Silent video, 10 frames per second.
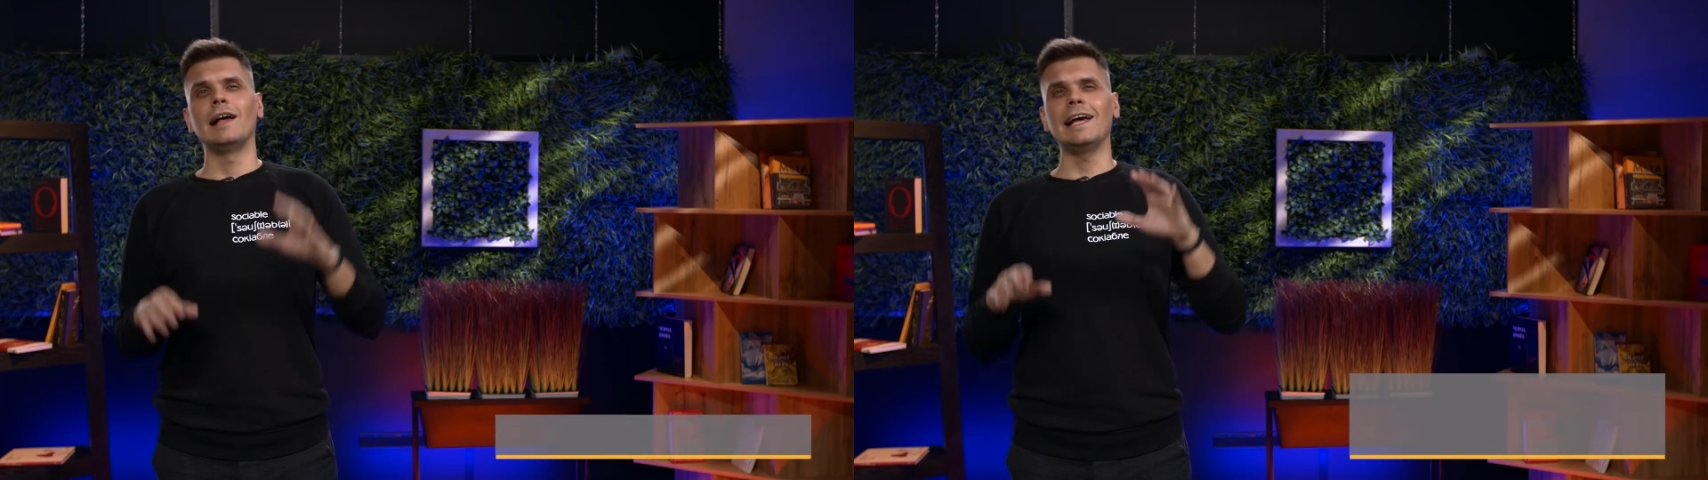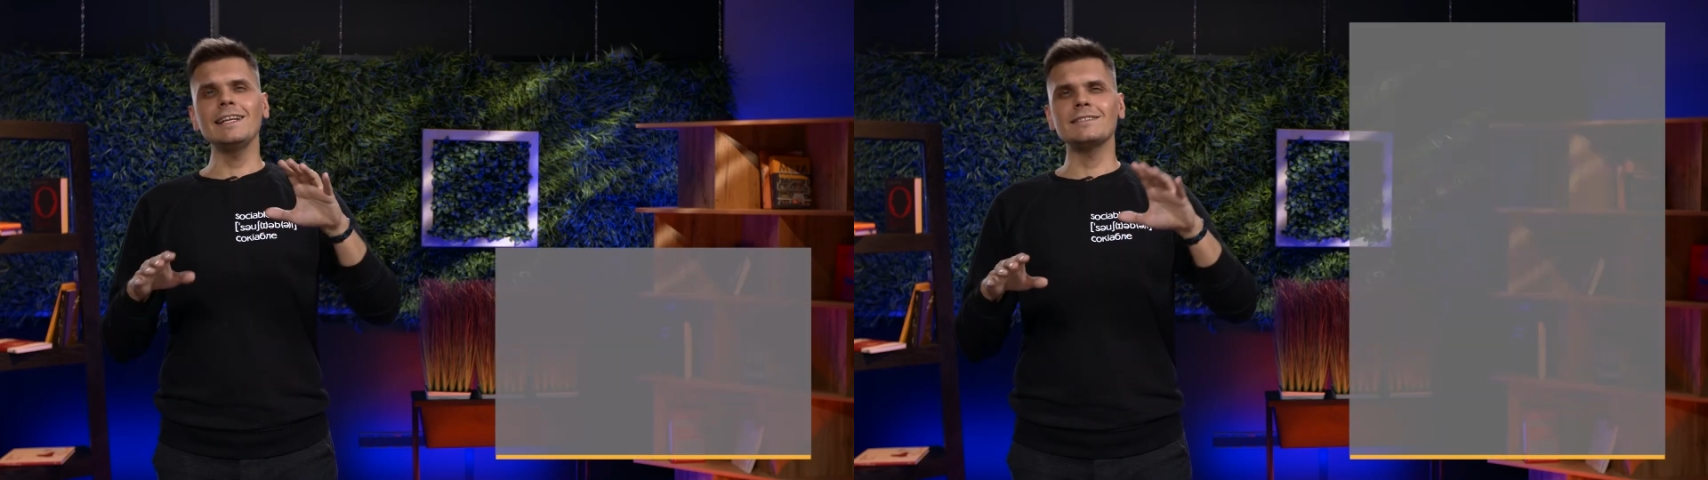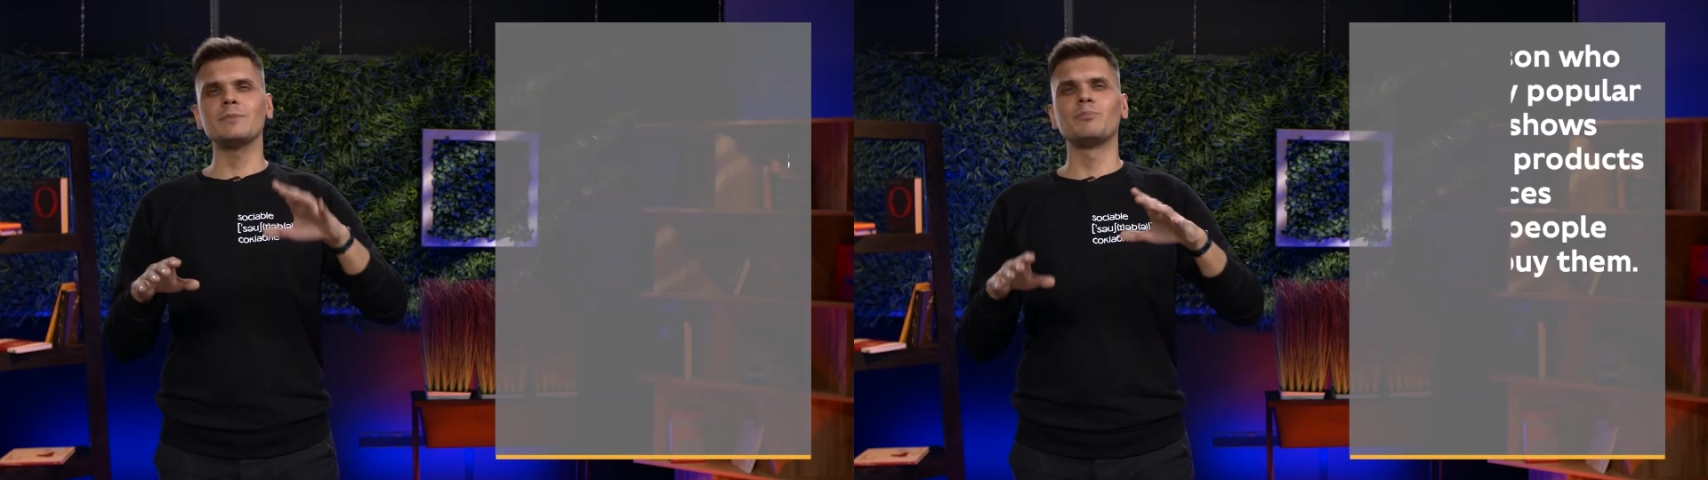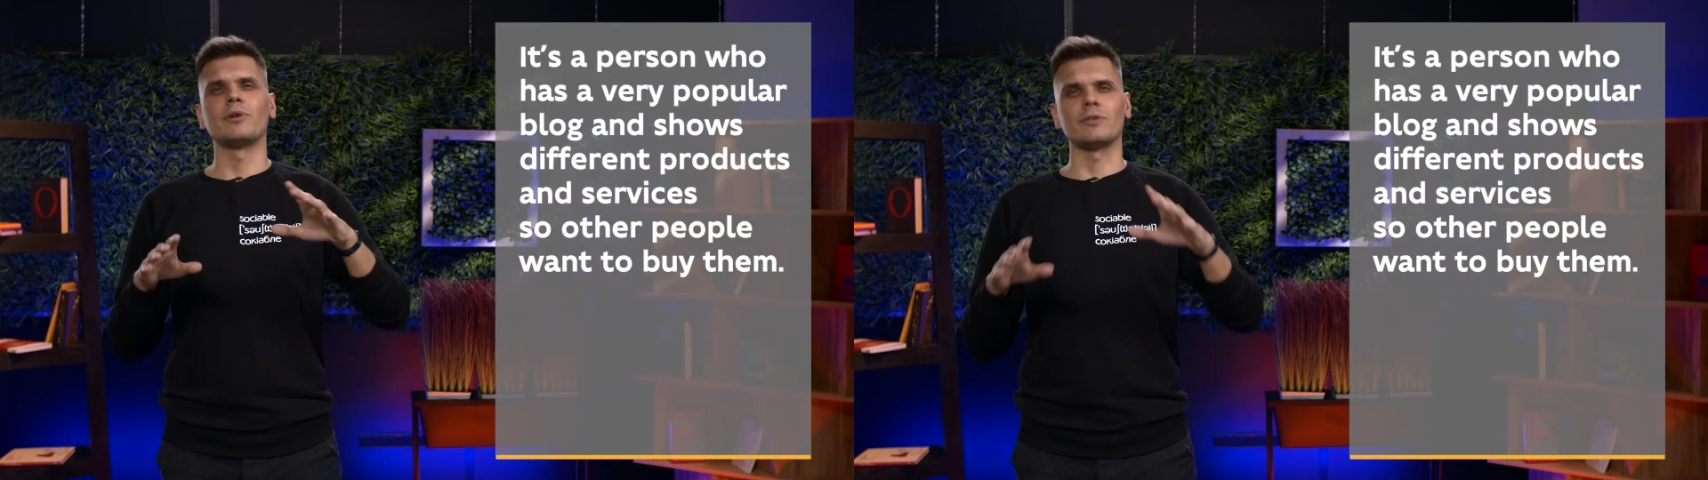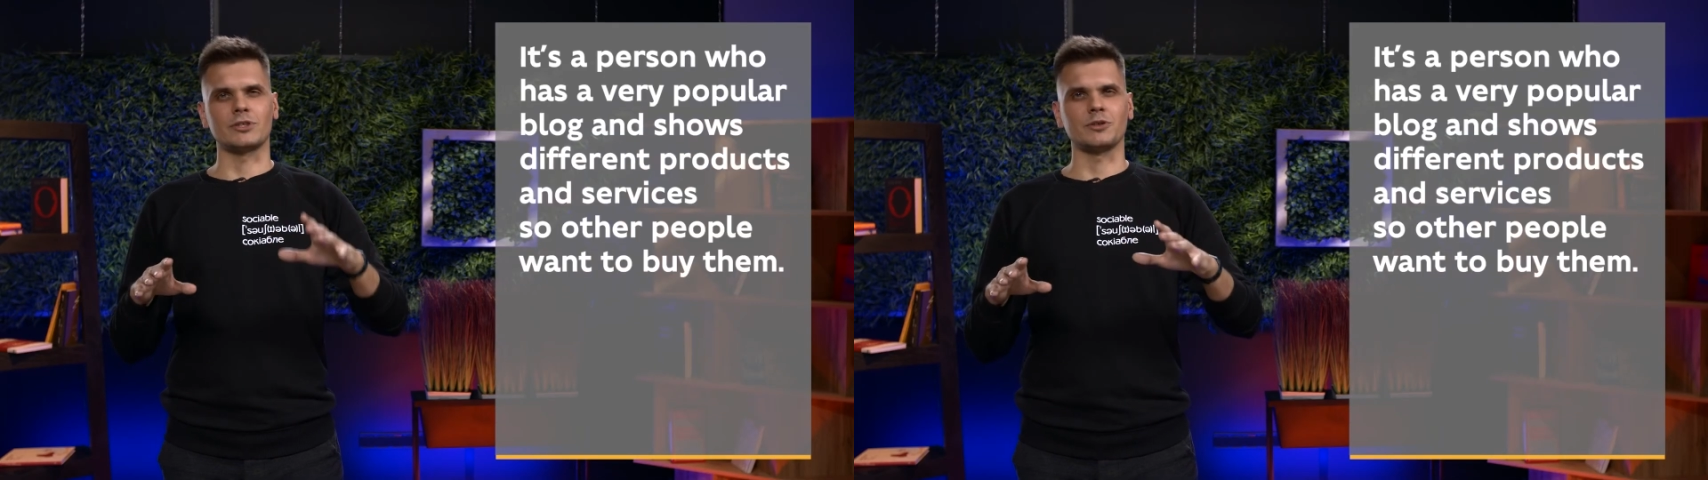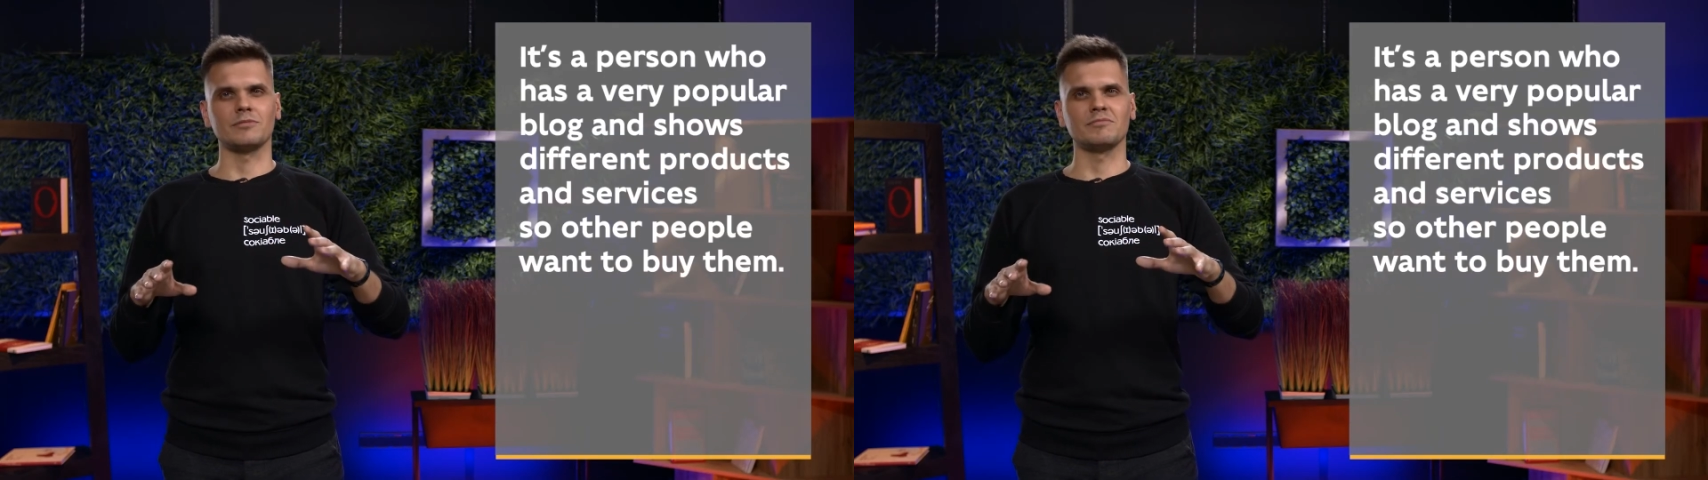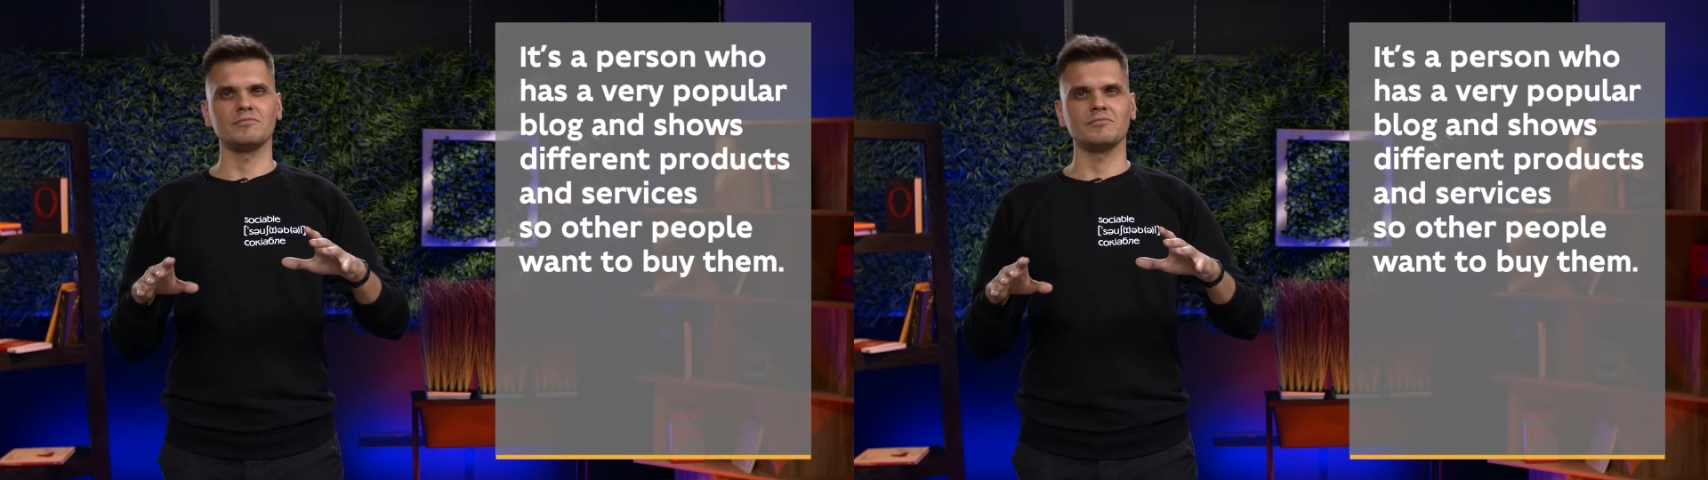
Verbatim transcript: It's a person